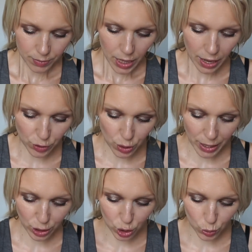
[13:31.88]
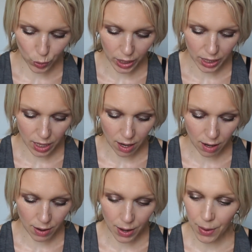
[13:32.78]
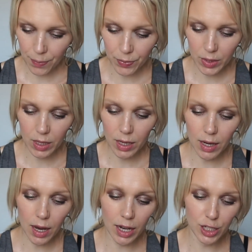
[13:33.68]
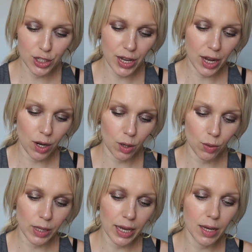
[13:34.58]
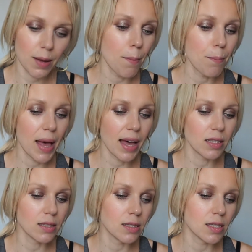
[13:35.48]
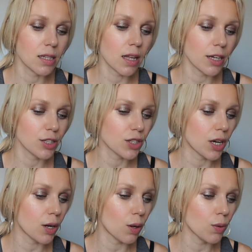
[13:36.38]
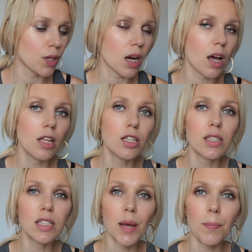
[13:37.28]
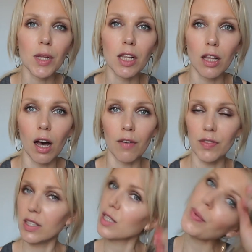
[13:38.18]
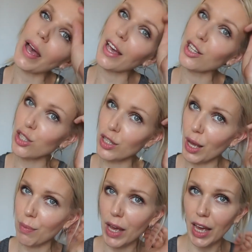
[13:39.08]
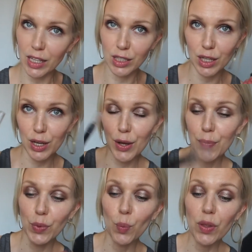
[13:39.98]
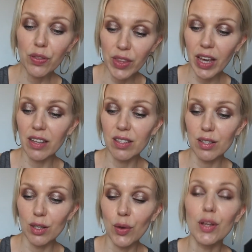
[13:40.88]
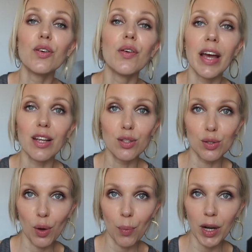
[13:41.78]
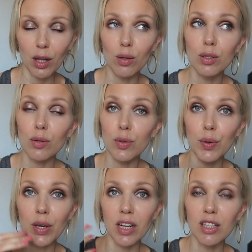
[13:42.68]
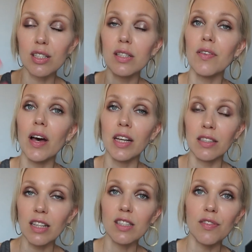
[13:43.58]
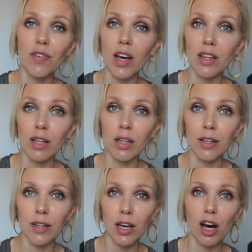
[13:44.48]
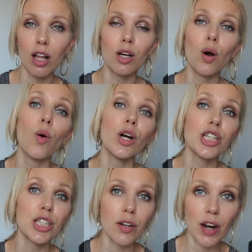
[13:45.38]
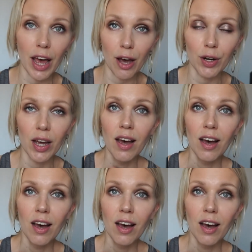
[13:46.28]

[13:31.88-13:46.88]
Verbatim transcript: Have to mention one um, eyeshadow, like pencil eyeshadow that I simply love. This is by H and M, and with this you can create so many looks. Also you can intensify, intensify the, the color or sheer it out.